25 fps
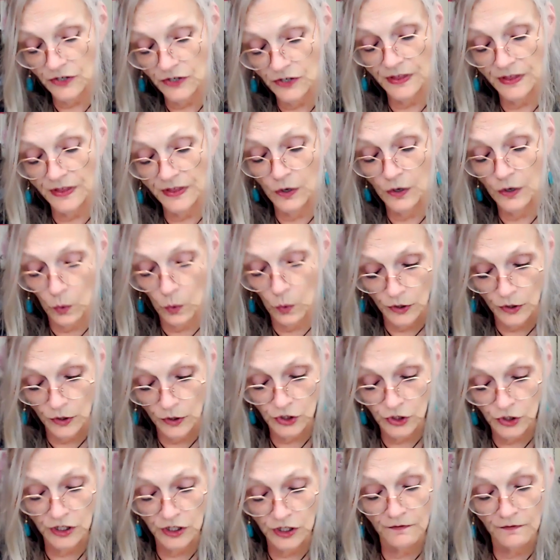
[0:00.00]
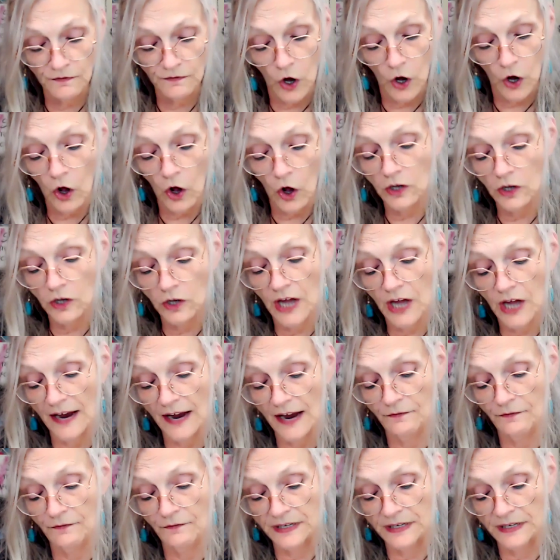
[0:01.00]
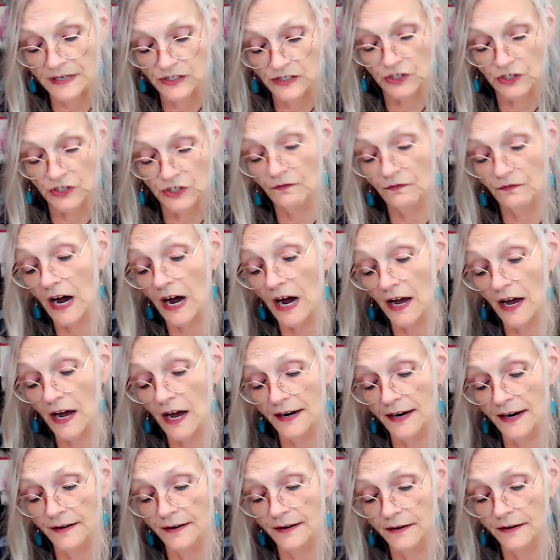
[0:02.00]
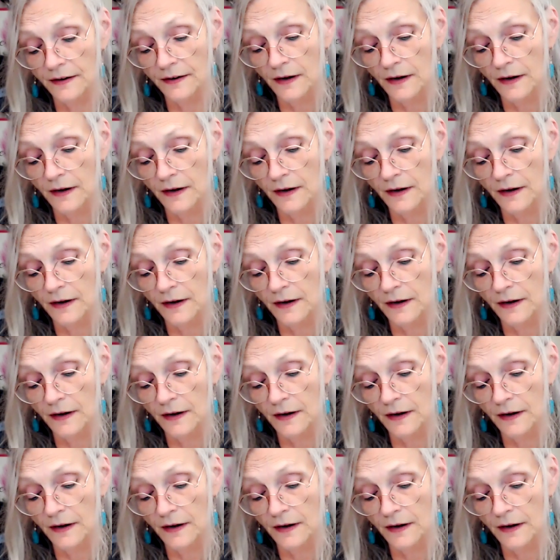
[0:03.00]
the origin of all life is divine.